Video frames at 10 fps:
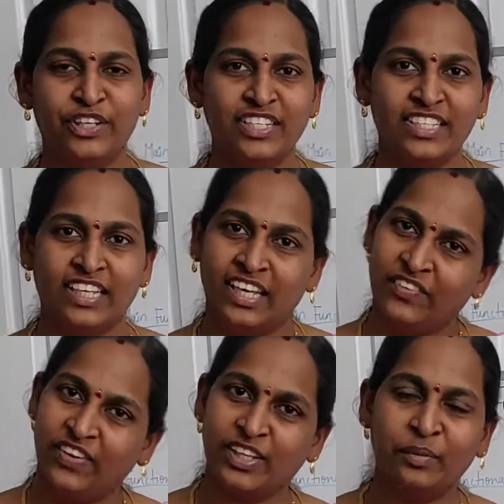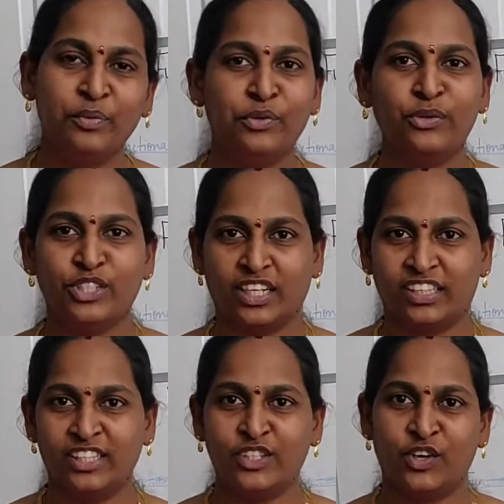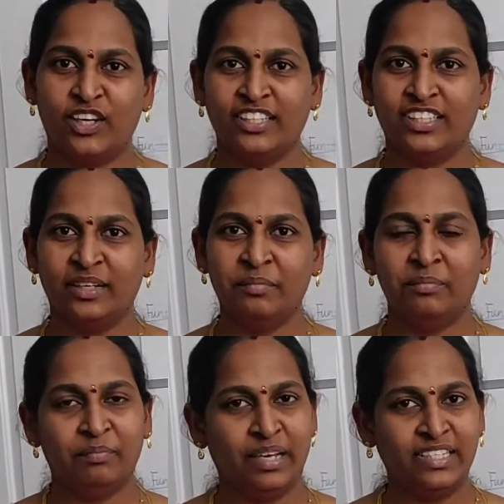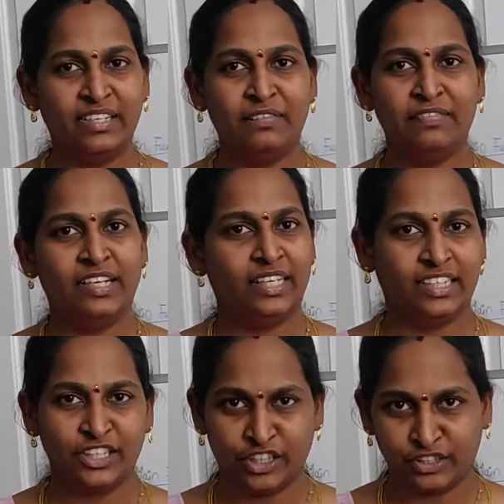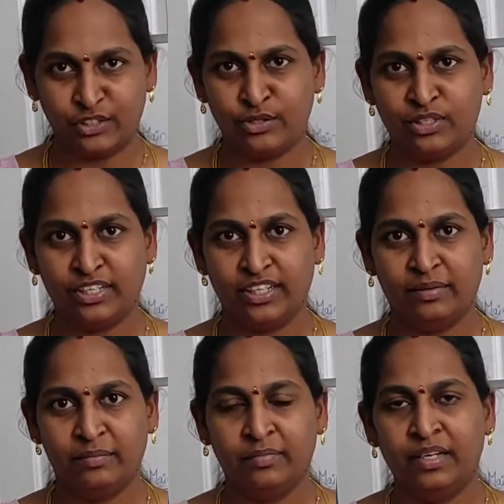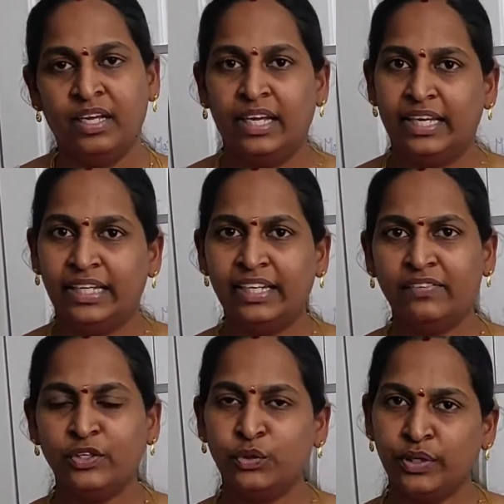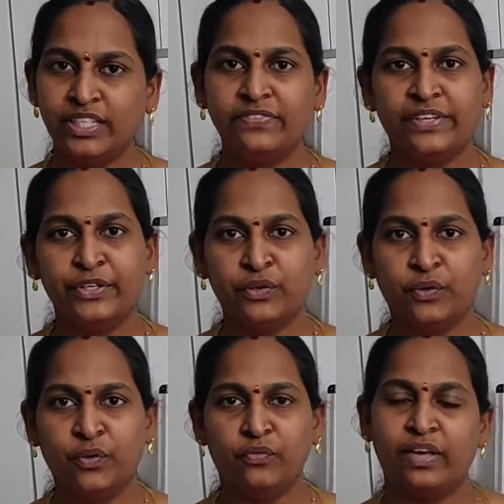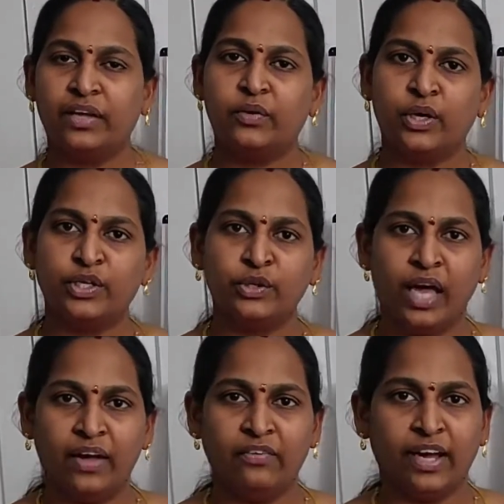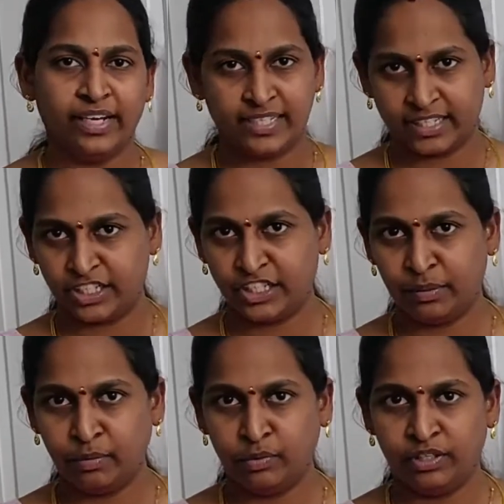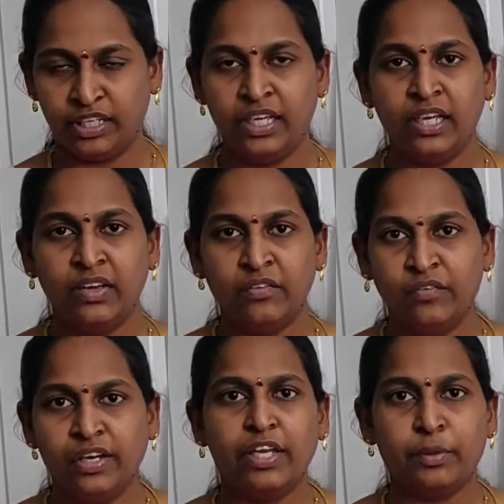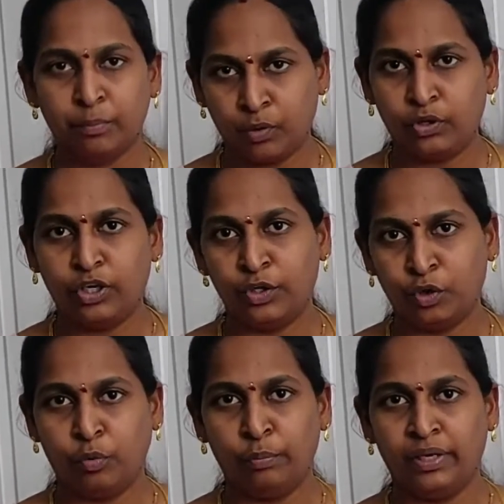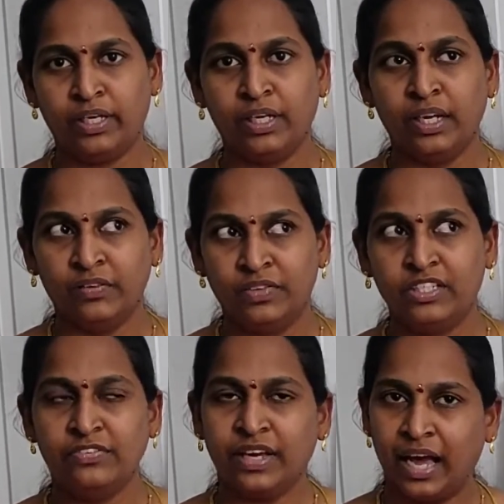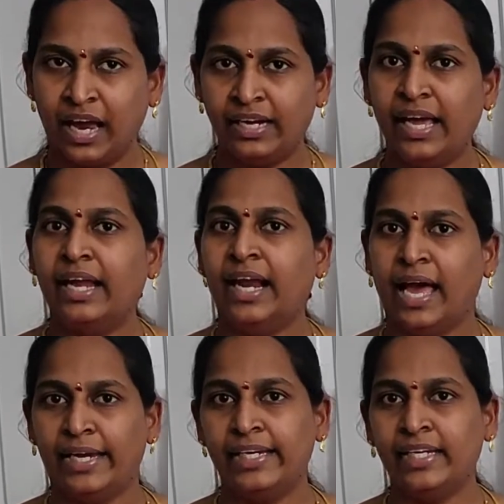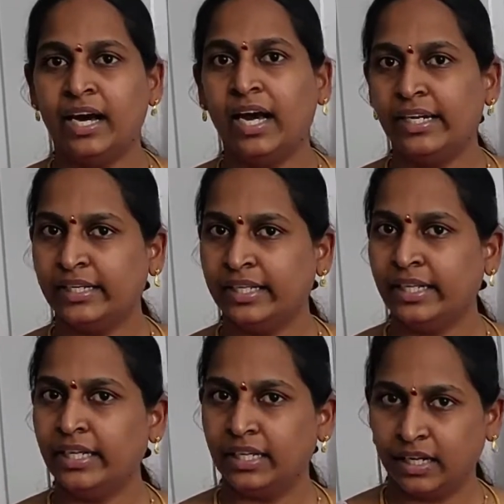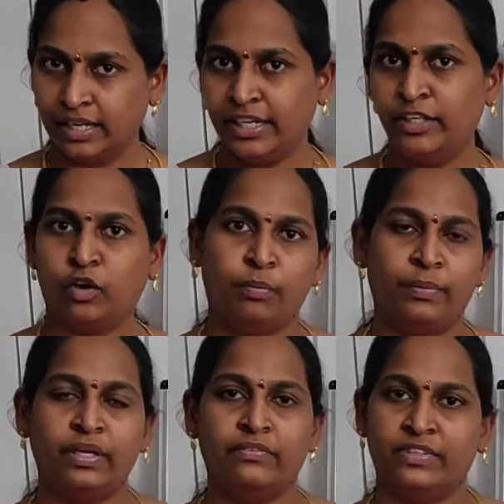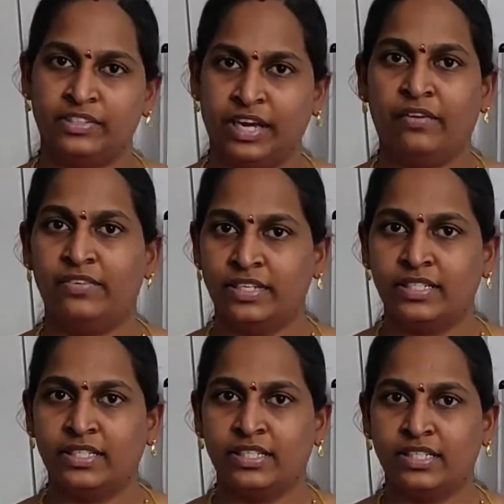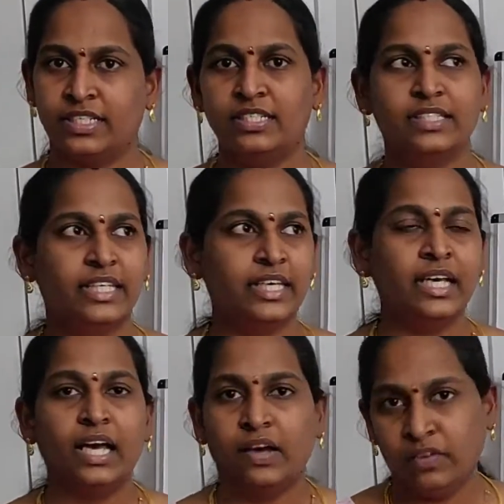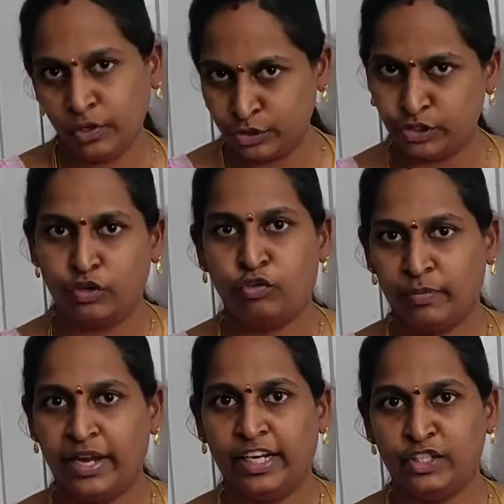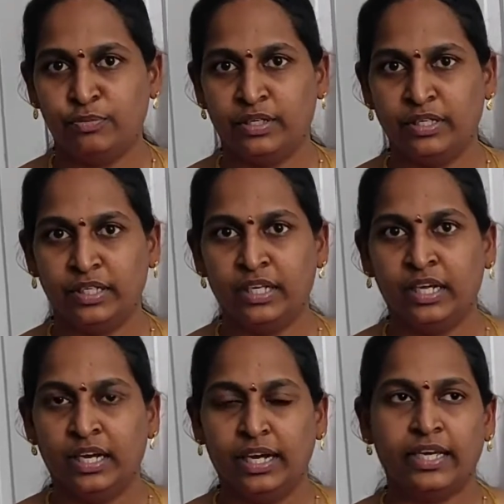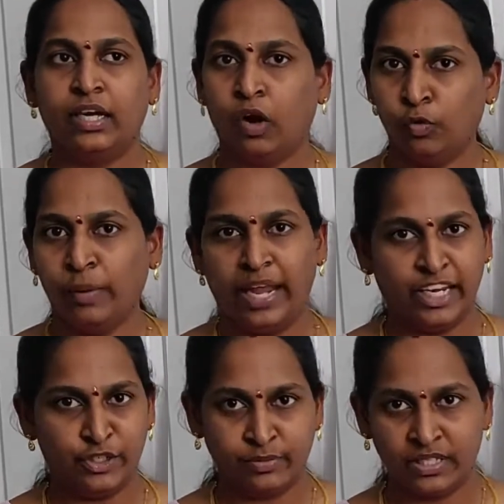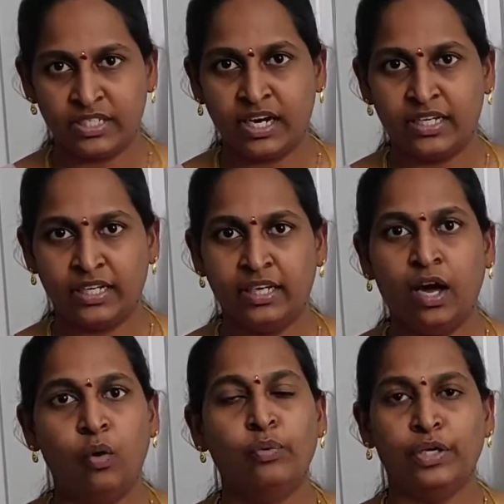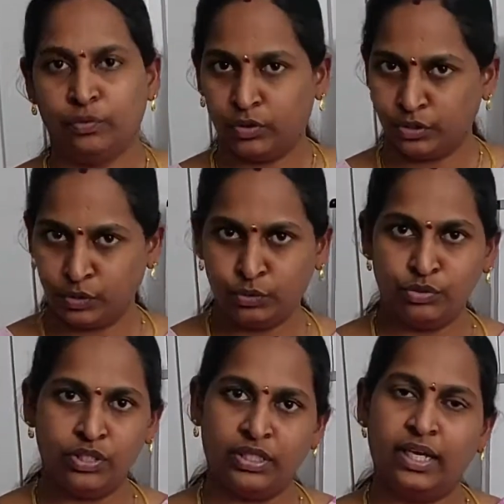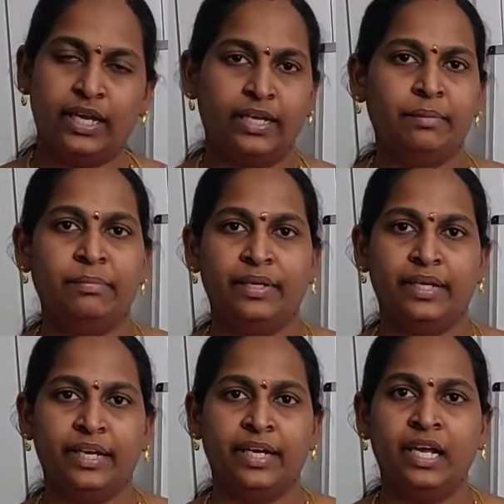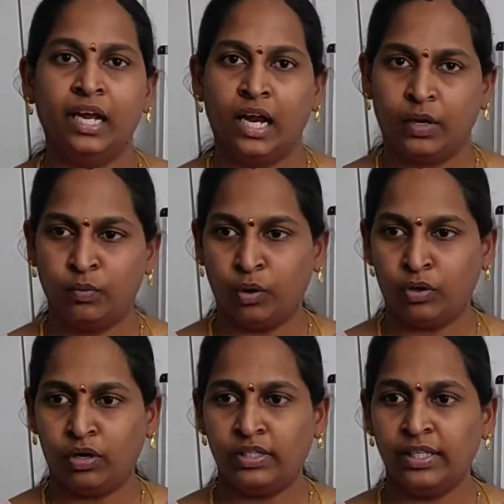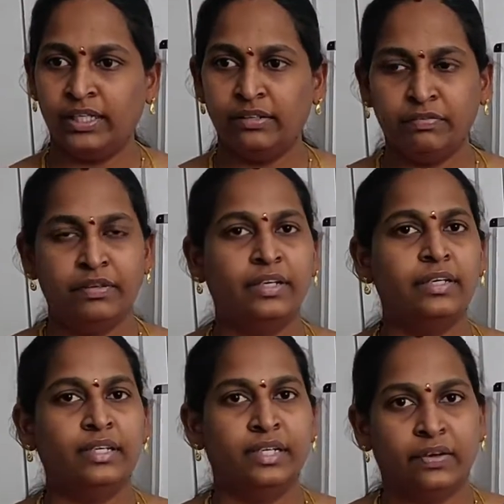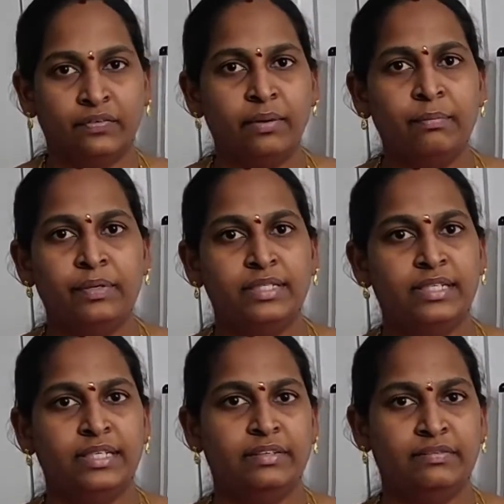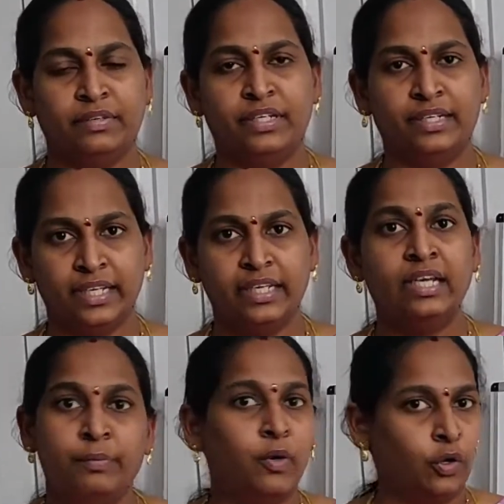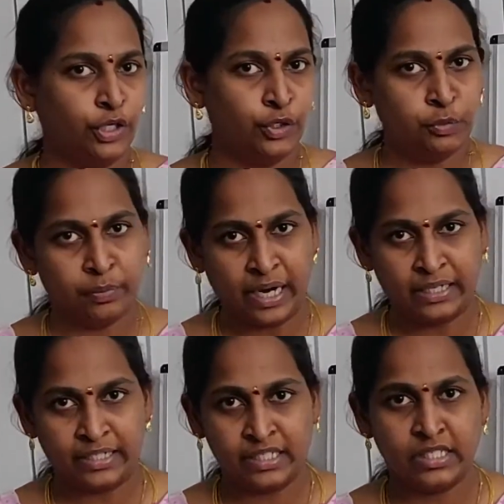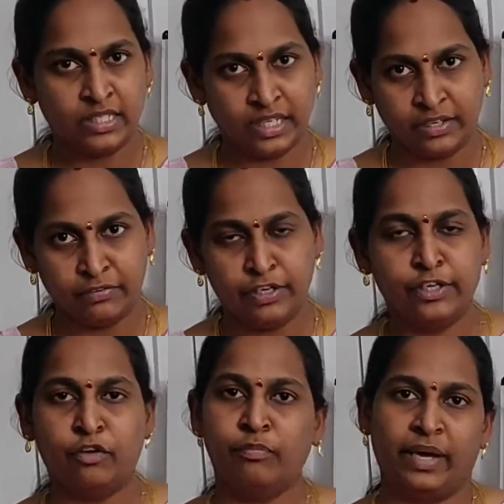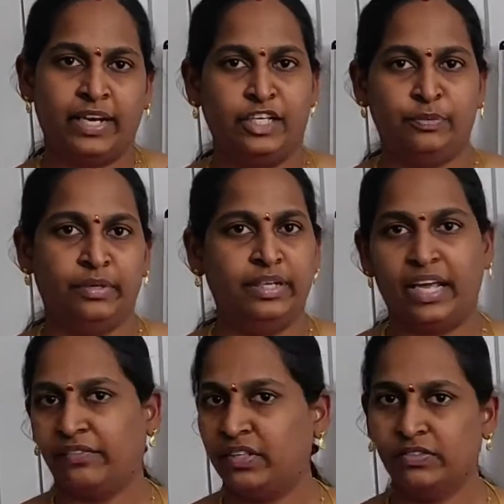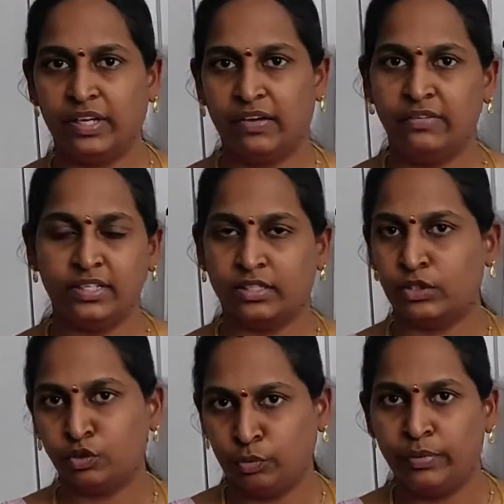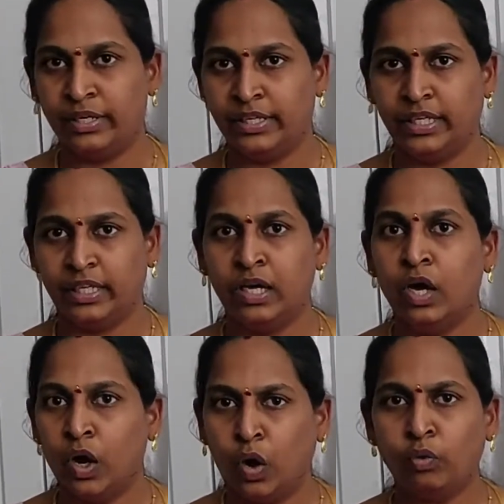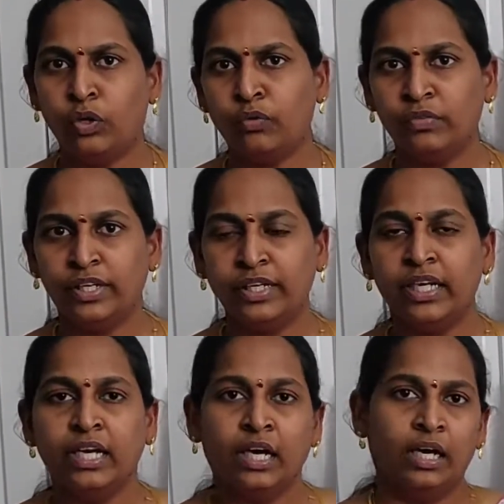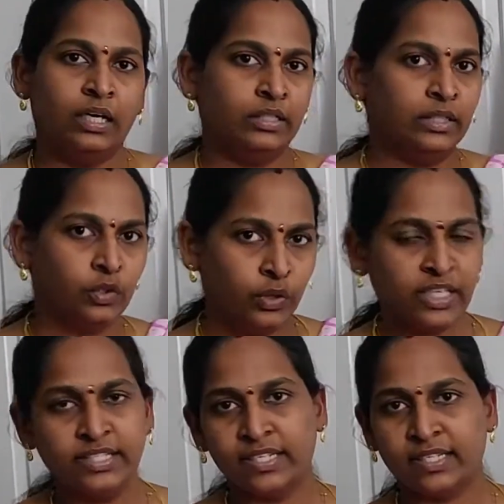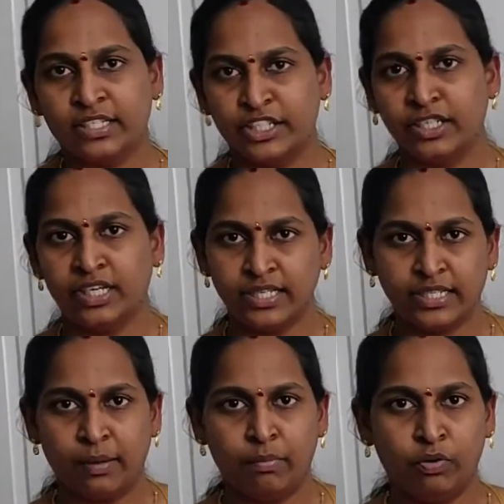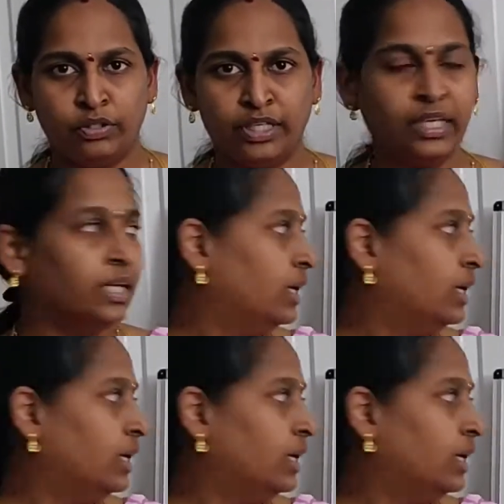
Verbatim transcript: friends, welcome to Sakthi's Knowledge Hub. Myself Doctor Shakti Suganya. In our today's video, we are going to have a discussion about the very important topic which we had an idea in the early topic which have discussed is the evolution of management. Like how management started, how it was used in the early period and what are all the different developments and different things we brought into practice in the field of management. Likewise, we have discussed so many things. Out of that, Uh, the today's discussion is about the